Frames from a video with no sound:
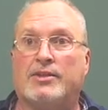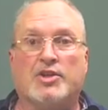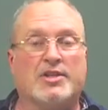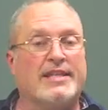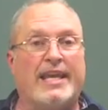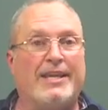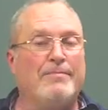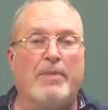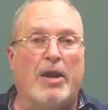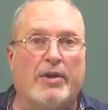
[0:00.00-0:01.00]
just like
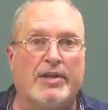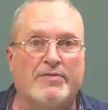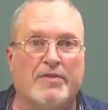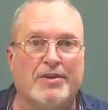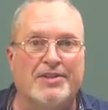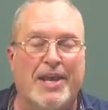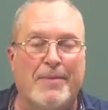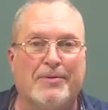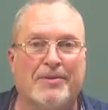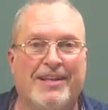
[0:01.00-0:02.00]
in marriage, for
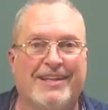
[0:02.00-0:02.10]
example,